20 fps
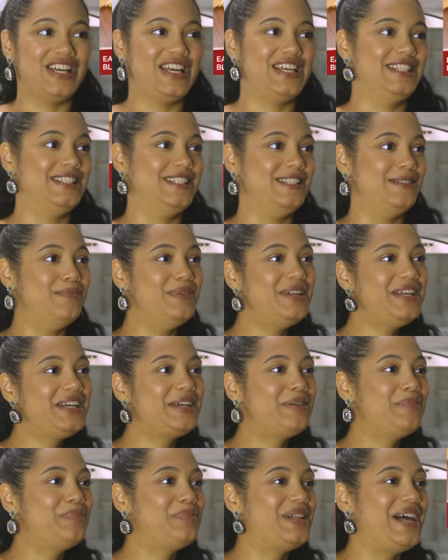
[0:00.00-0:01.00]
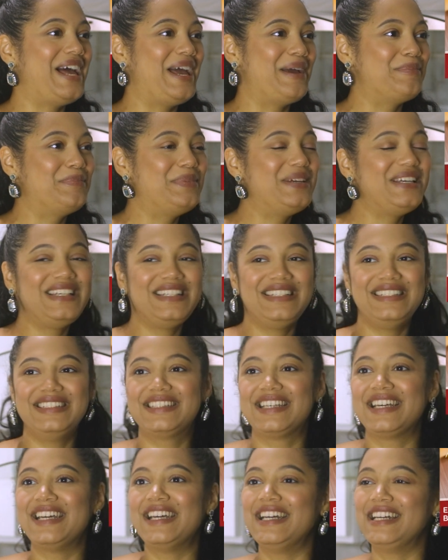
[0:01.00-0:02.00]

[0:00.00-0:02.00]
and Dominican black beans